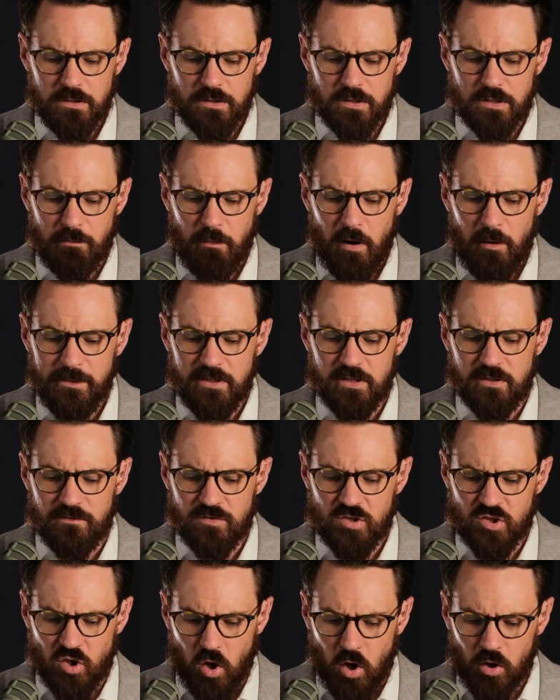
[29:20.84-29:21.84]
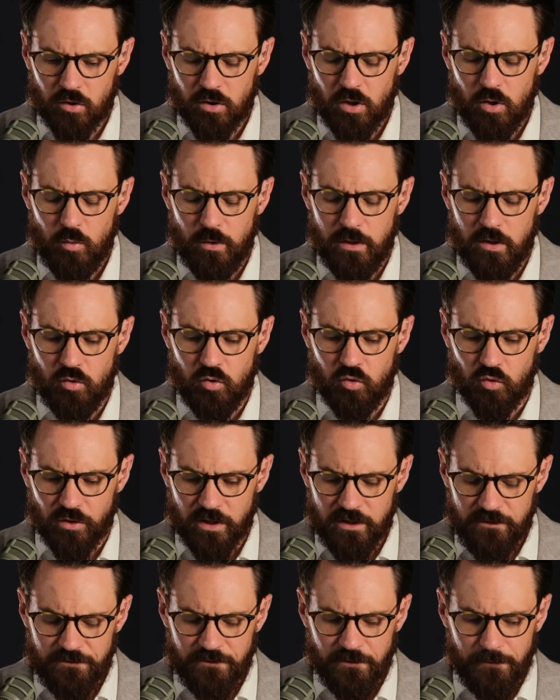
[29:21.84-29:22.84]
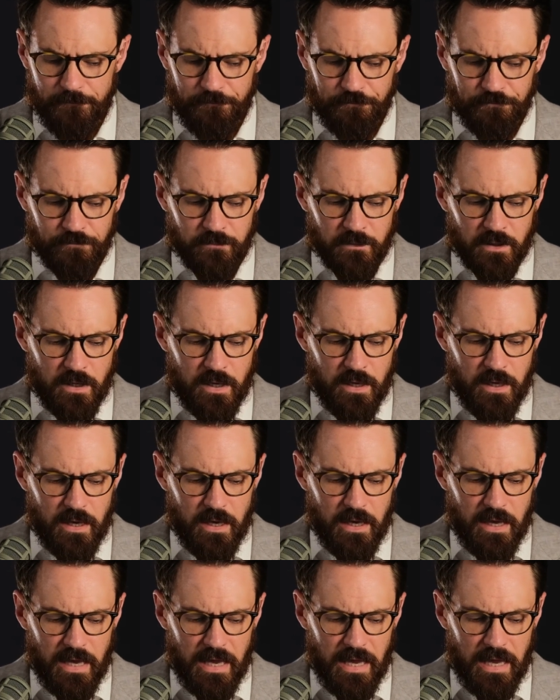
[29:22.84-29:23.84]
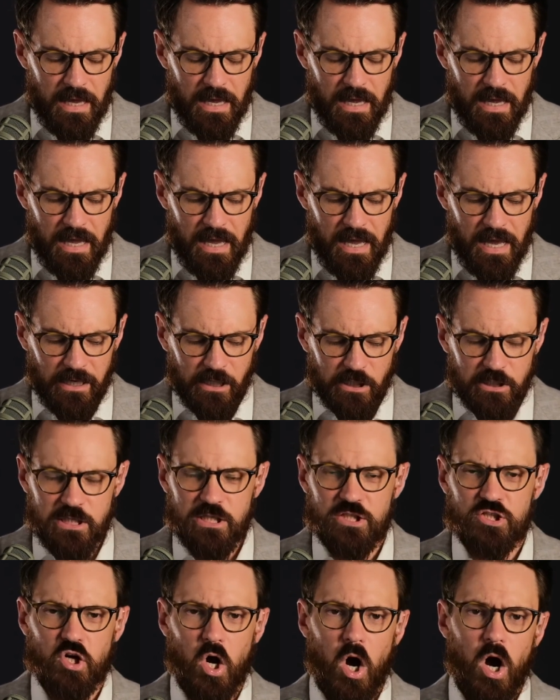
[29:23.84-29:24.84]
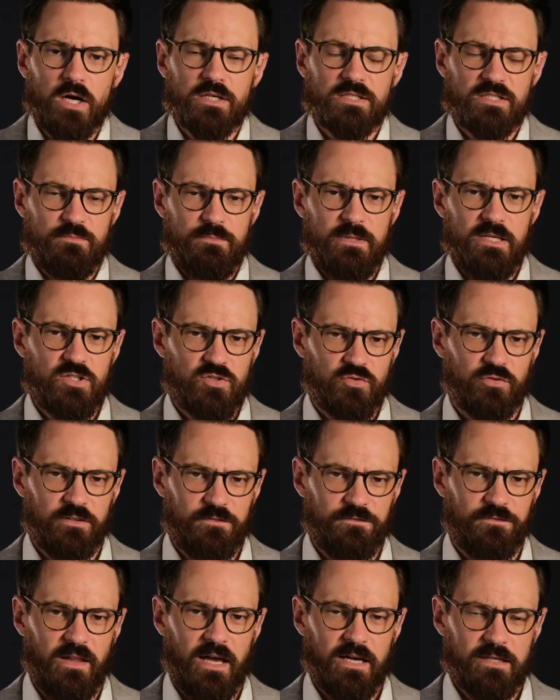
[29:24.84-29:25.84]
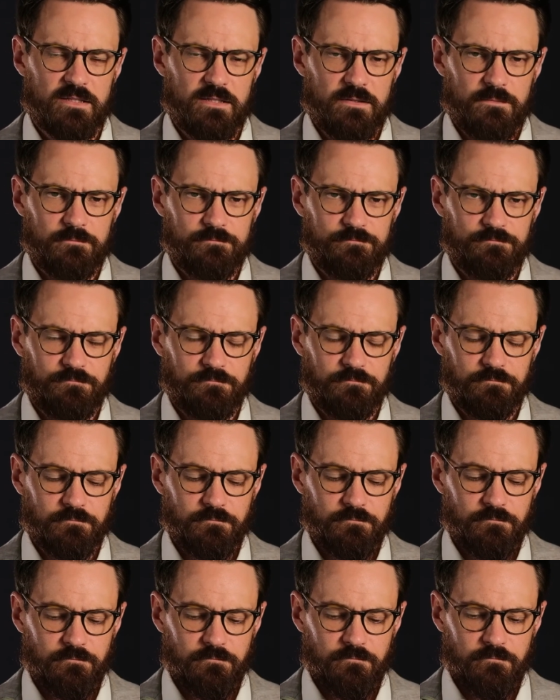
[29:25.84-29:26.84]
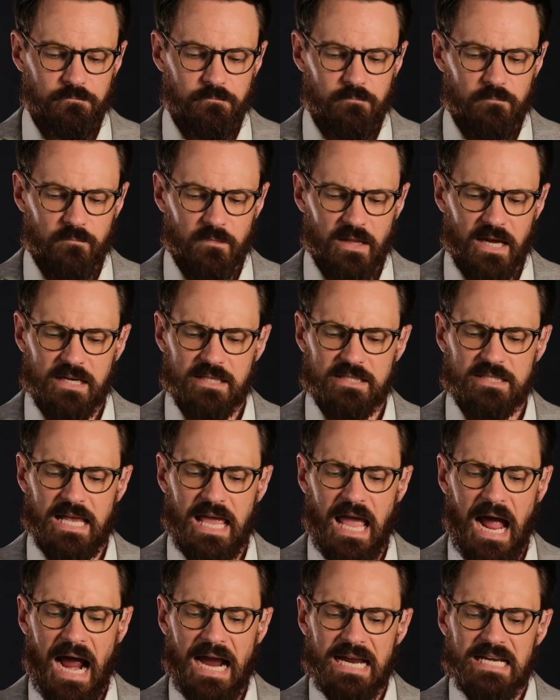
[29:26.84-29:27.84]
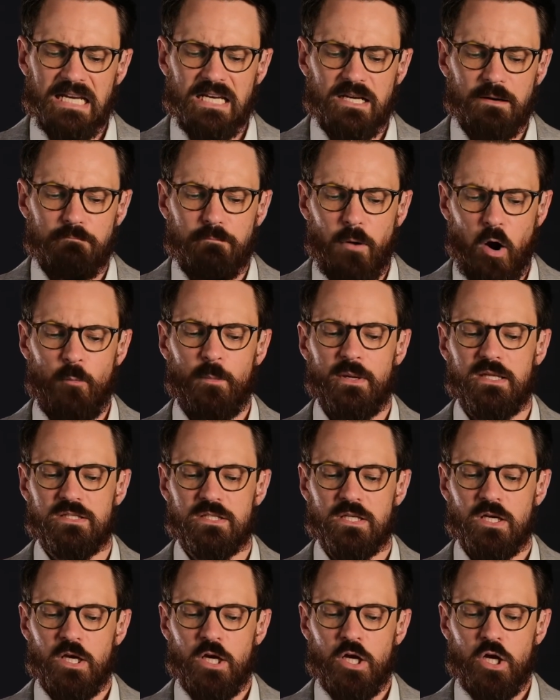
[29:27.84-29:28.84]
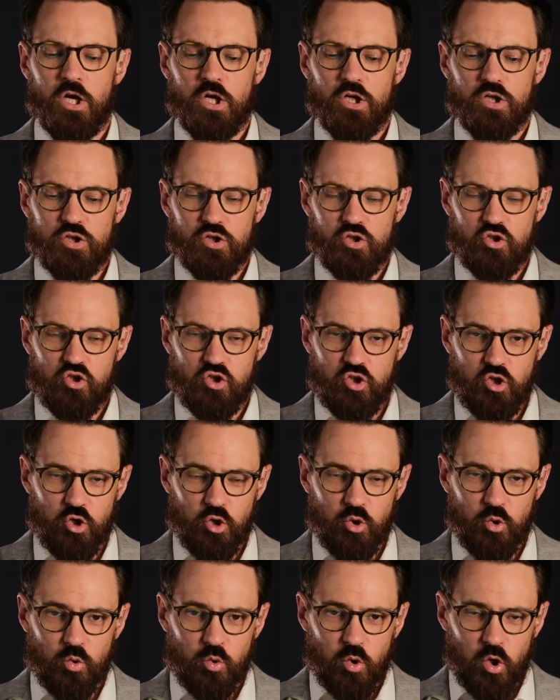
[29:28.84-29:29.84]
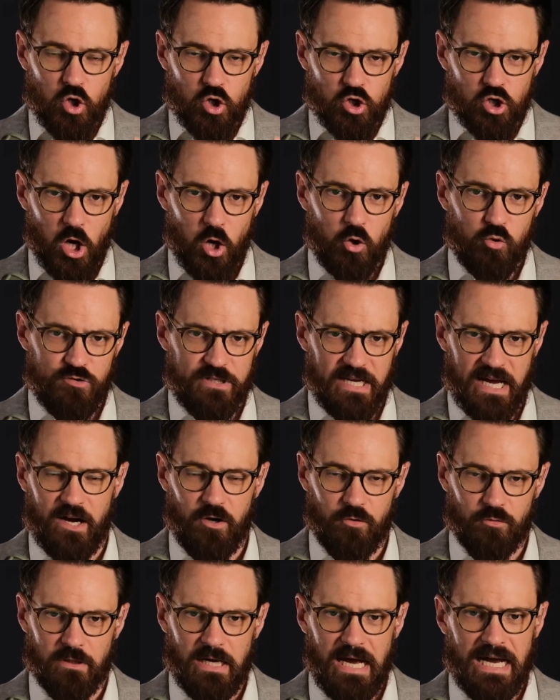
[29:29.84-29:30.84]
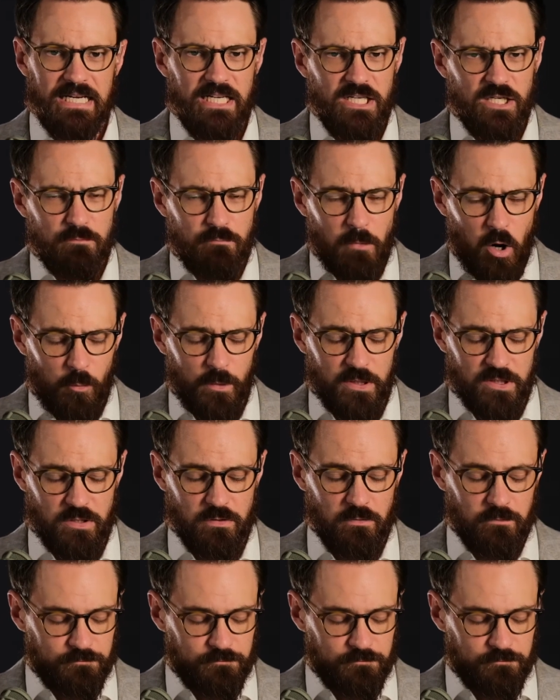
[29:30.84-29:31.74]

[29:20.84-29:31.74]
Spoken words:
moments of sorrow and grief. And it has caused me to reflect and to say, I need a moment to go down. I need a moment